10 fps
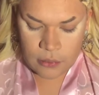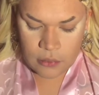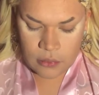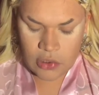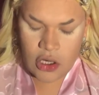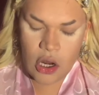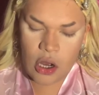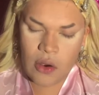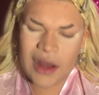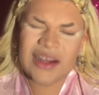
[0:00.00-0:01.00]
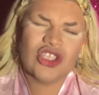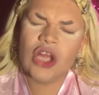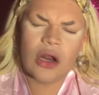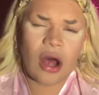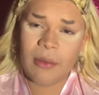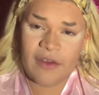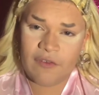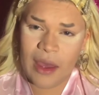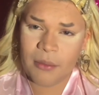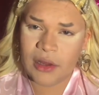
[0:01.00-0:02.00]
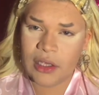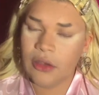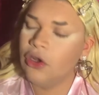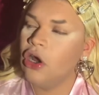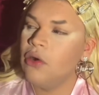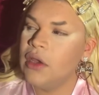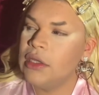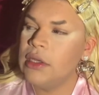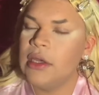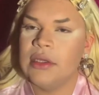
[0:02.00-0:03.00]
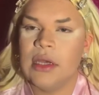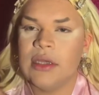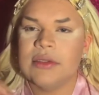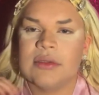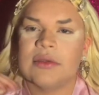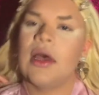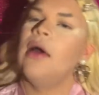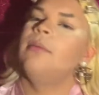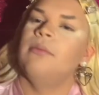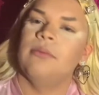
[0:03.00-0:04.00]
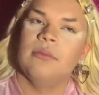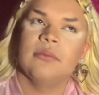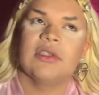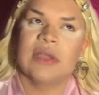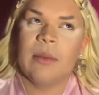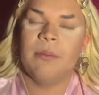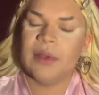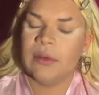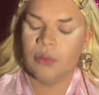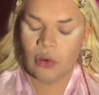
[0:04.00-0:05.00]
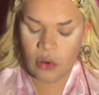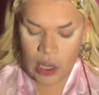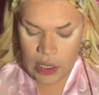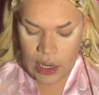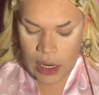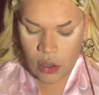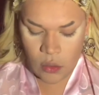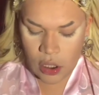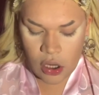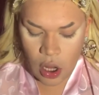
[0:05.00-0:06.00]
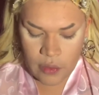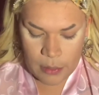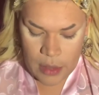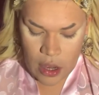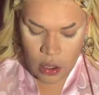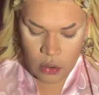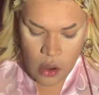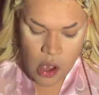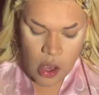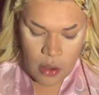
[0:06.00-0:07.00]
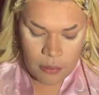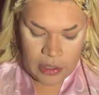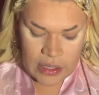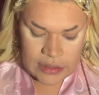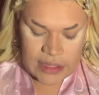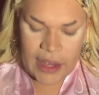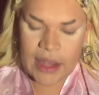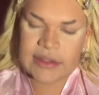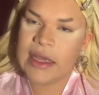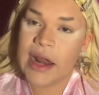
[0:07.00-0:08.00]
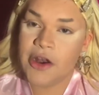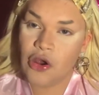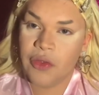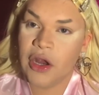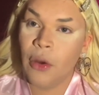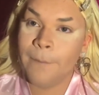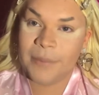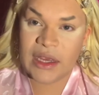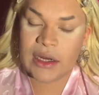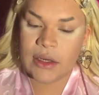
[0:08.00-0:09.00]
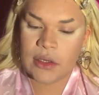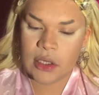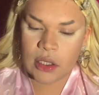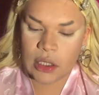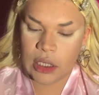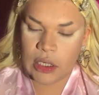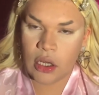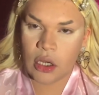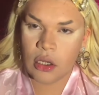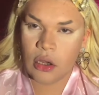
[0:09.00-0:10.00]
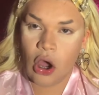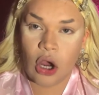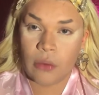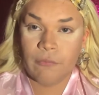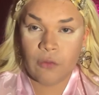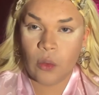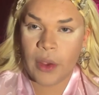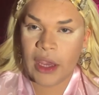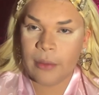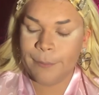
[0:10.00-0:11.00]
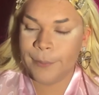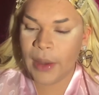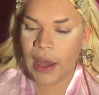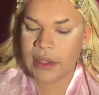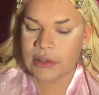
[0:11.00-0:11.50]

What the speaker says: you know, and it's not all my family, you know, it's some people, and I don't want to call them out because, like I said, I know they don't mean it in a harmful way, but